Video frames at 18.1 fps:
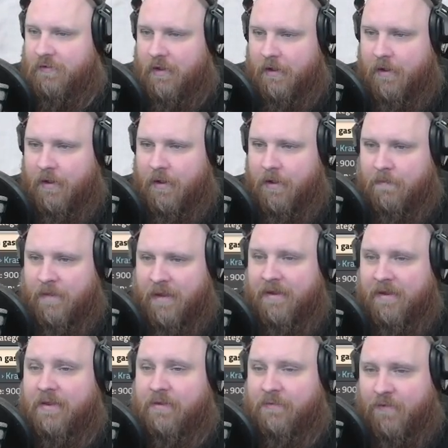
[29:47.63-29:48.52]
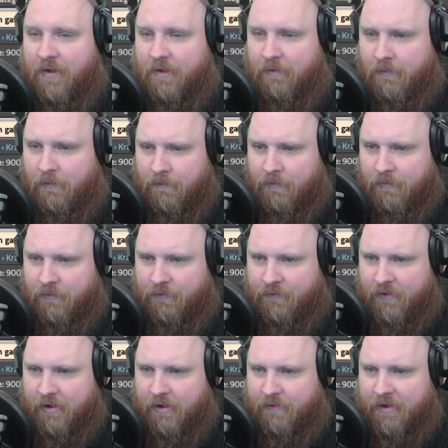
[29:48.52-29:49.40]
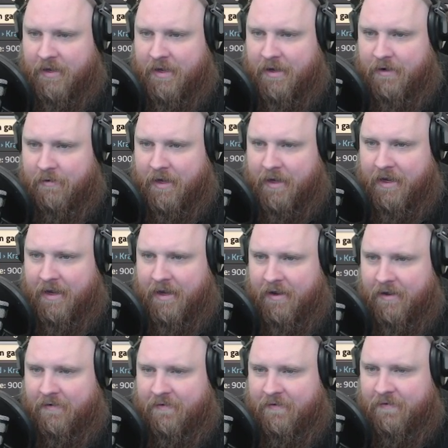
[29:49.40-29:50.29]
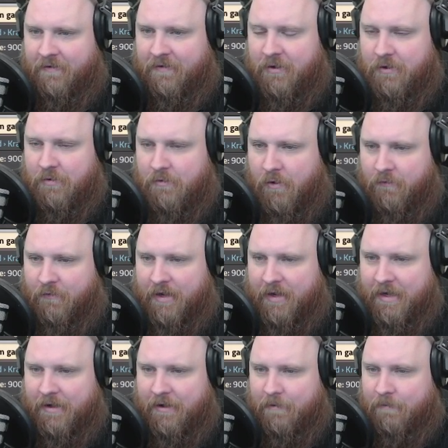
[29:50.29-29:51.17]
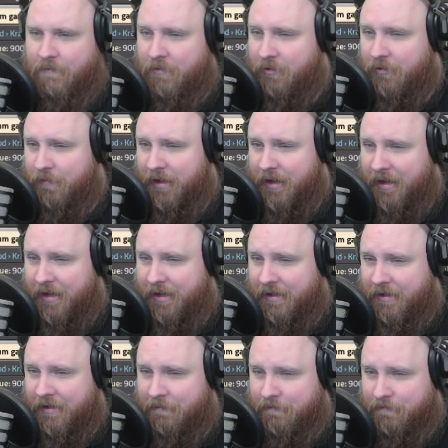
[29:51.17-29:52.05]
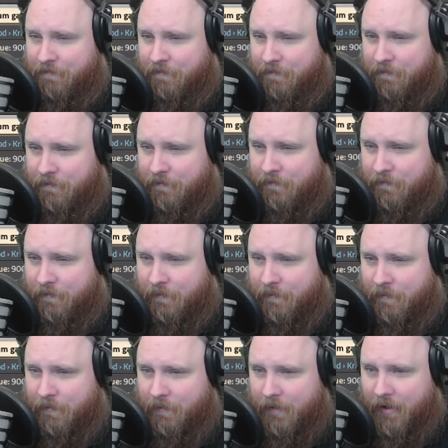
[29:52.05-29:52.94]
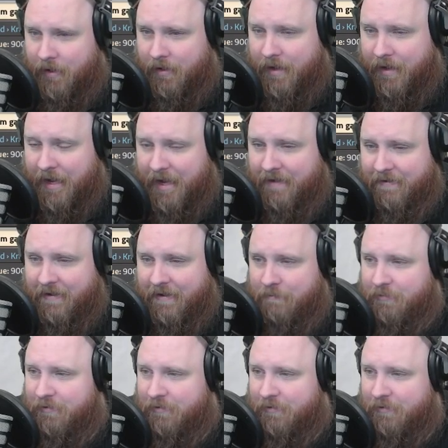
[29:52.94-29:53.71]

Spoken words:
And then the final thing over here is you over here, you make 18 per